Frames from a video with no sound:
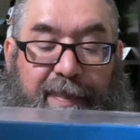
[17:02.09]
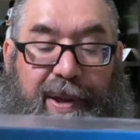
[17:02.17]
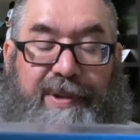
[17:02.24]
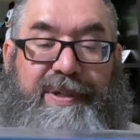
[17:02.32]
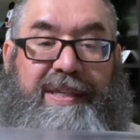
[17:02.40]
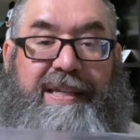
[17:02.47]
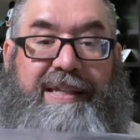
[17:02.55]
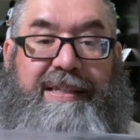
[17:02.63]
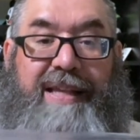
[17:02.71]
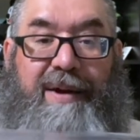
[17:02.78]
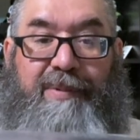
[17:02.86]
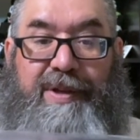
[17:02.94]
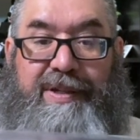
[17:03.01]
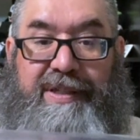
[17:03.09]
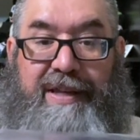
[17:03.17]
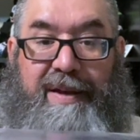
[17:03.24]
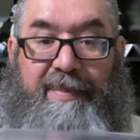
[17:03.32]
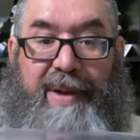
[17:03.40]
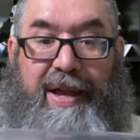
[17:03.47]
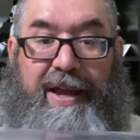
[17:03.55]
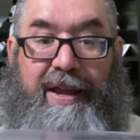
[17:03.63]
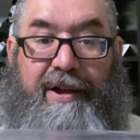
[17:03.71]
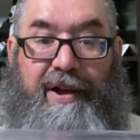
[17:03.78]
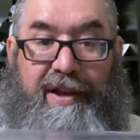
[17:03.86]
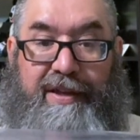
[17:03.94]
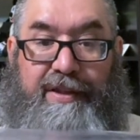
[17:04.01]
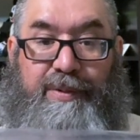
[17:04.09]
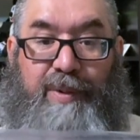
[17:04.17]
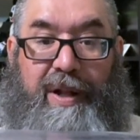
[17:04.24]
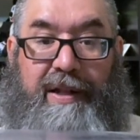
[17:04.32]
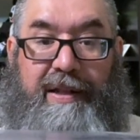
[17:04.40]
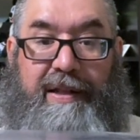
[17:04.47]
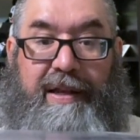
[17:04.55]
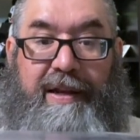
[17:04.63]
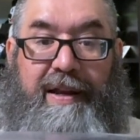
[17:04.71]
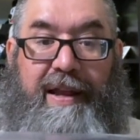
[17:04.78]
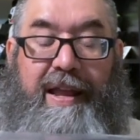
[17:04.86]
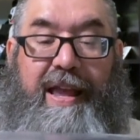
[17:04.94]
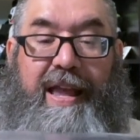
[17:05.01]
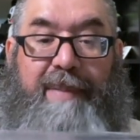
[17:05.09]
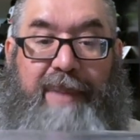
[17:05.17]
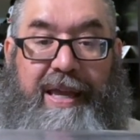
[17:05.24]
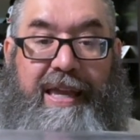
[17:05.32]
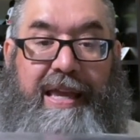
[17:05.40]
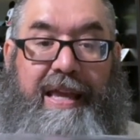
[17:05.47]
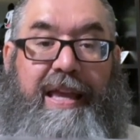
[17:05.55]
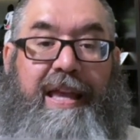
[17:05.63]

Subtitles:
poses that was done by Oswald and Mickey.